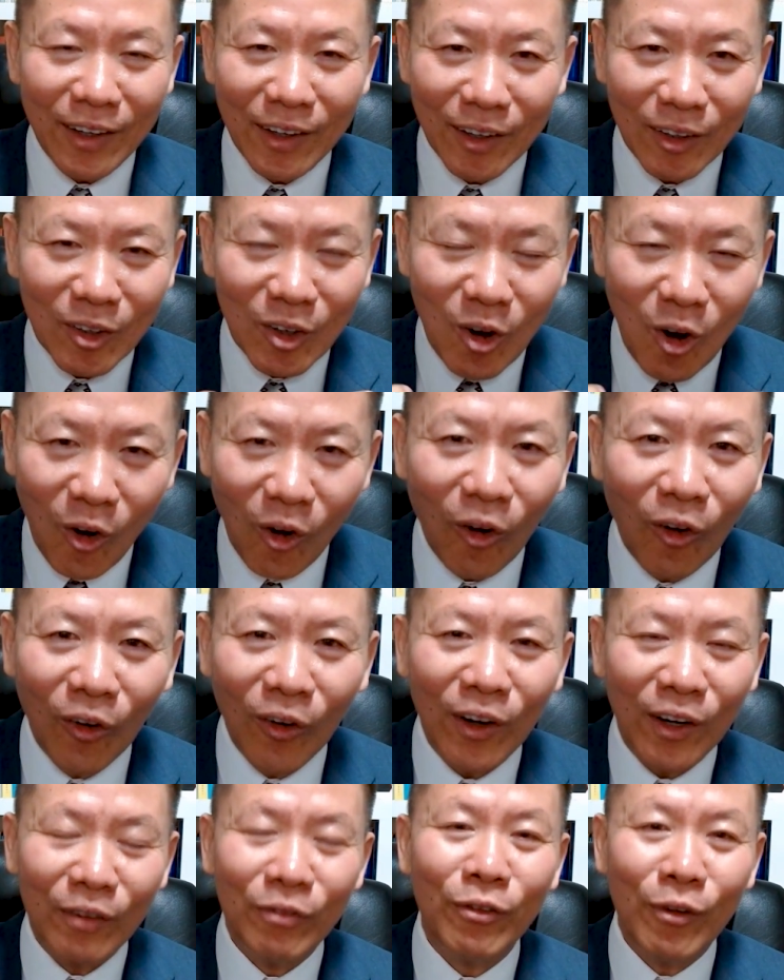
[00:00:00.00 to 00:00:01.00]

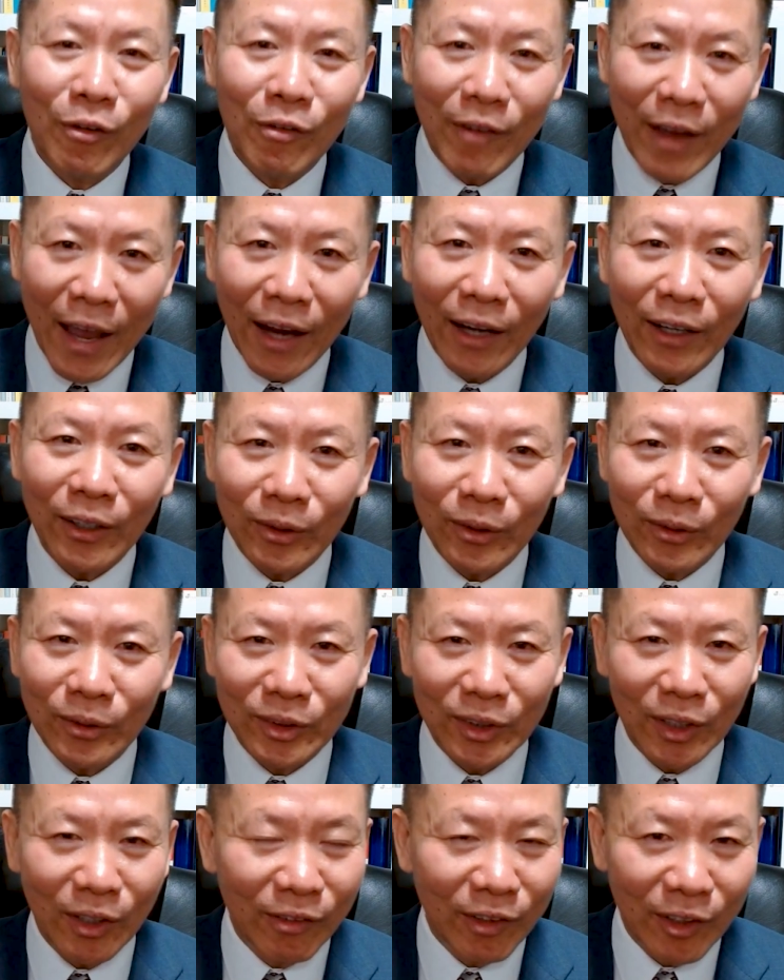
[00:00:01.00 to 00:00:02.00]
core for values,
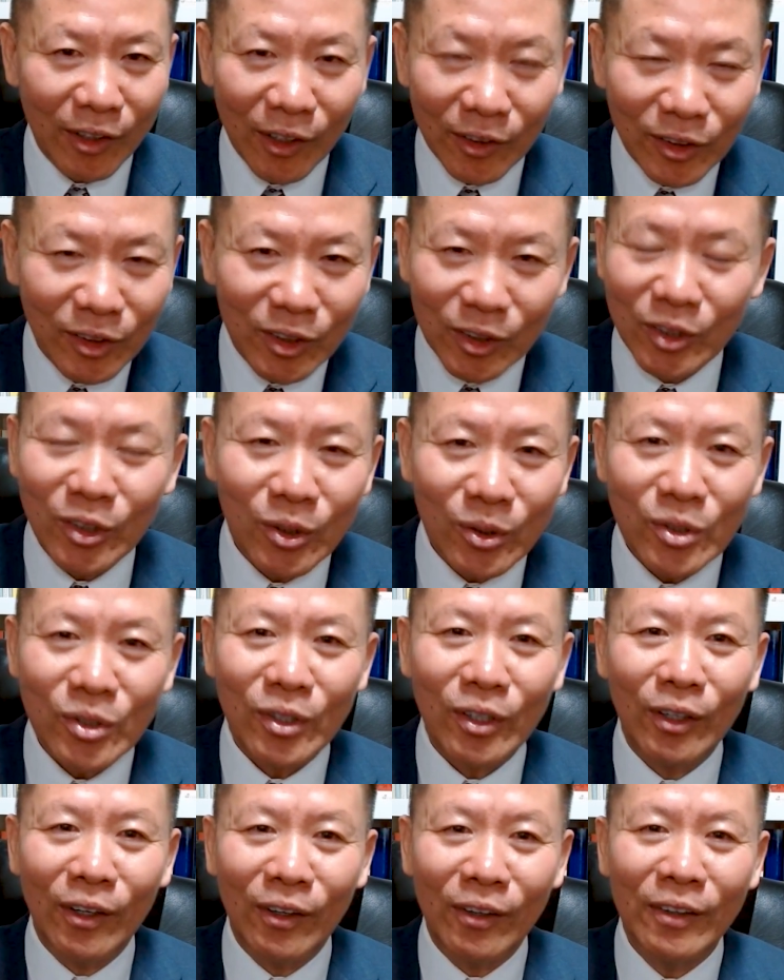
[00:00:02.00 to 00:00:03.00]
our
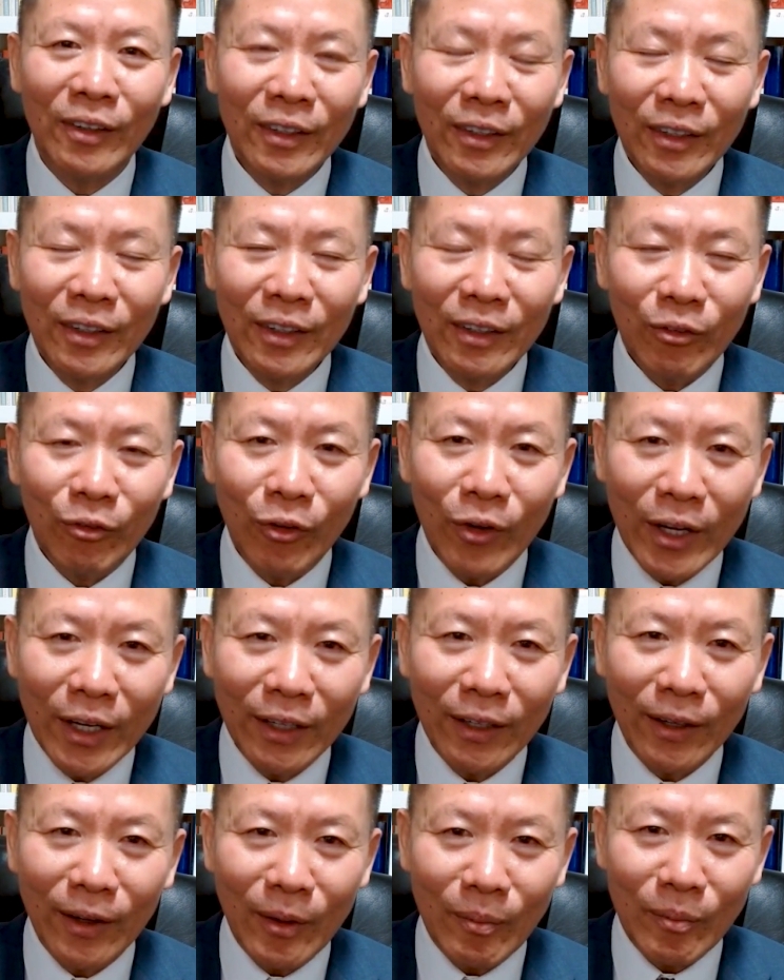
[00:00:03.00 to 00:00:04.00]
constitutional
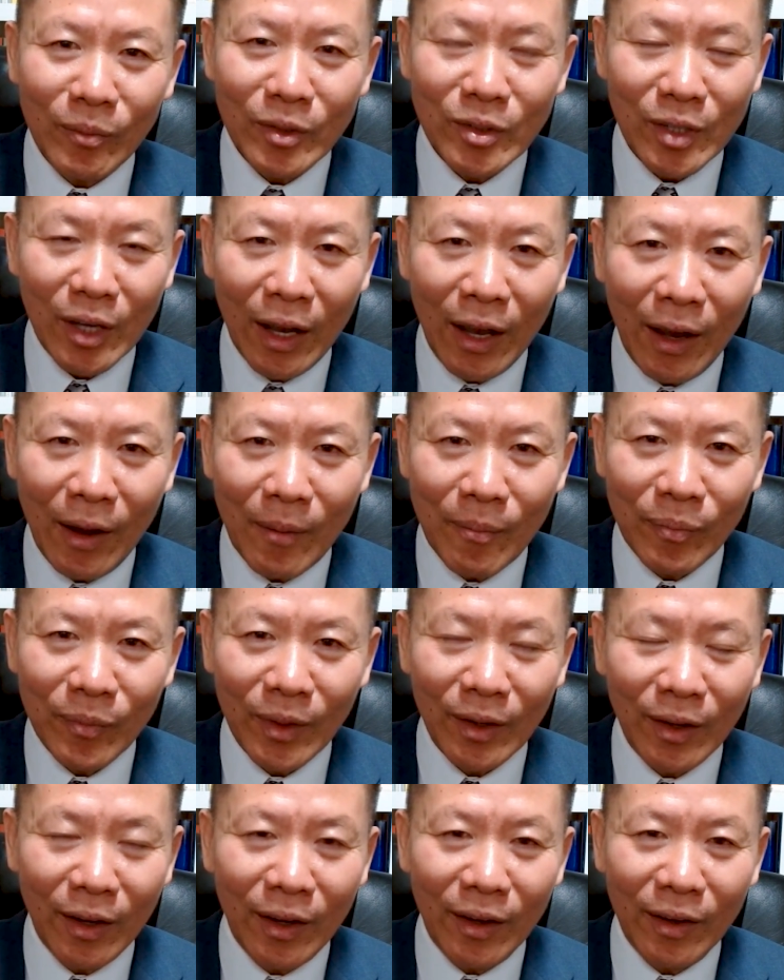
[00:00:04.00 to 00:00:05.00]
freedoms
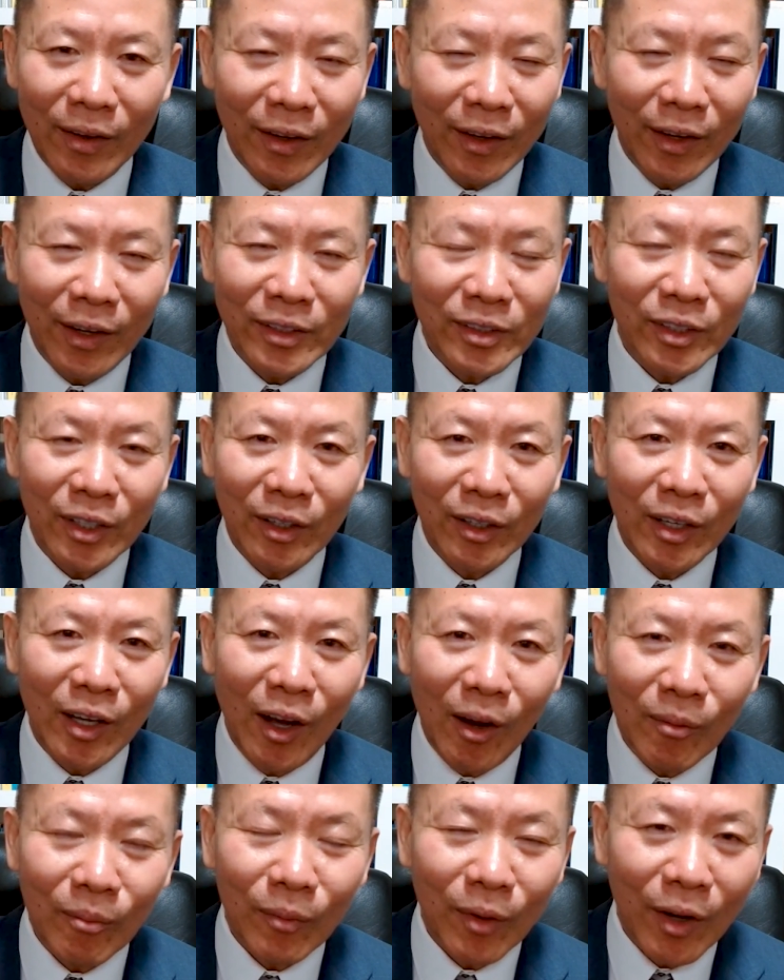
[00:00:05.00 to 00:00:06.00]
as a
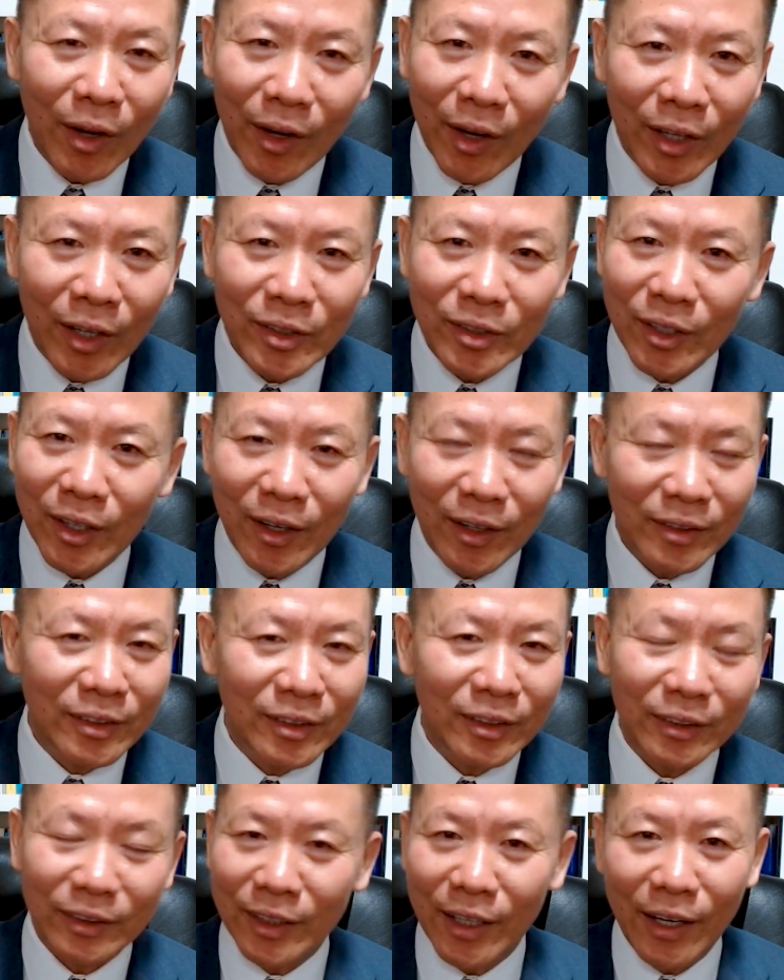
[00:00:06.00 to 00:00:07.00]
kind
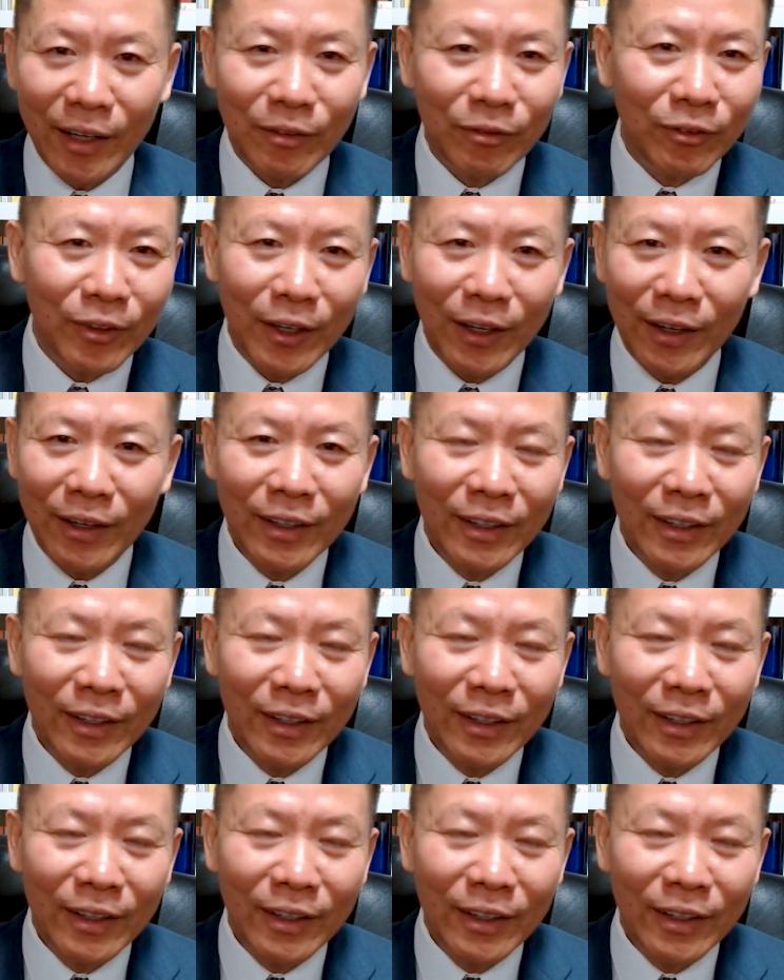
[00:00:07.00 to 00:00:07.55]
of